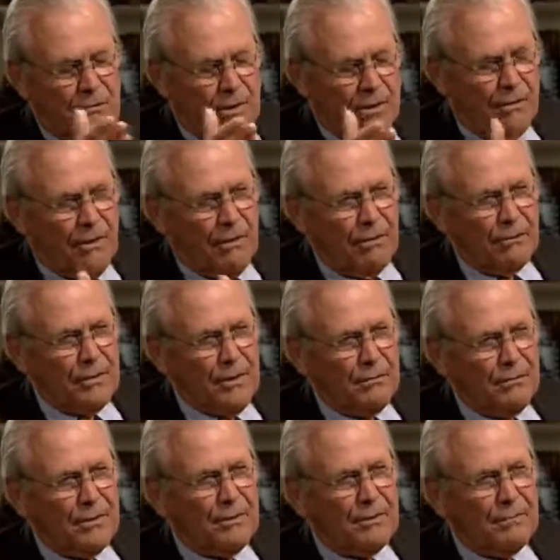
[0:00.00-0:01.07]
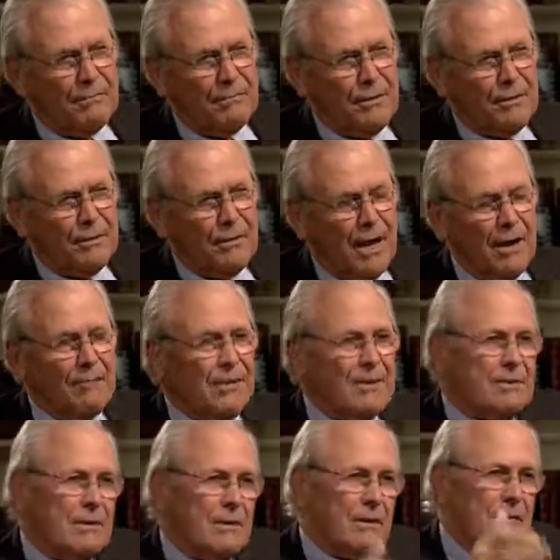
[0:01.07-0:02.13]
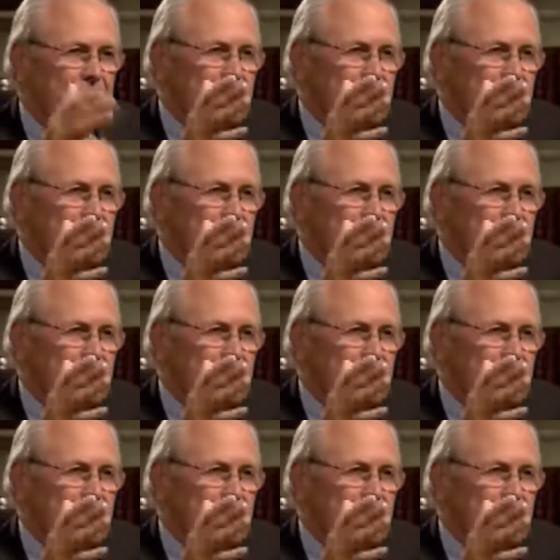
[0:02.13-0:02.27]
at all. You're obviously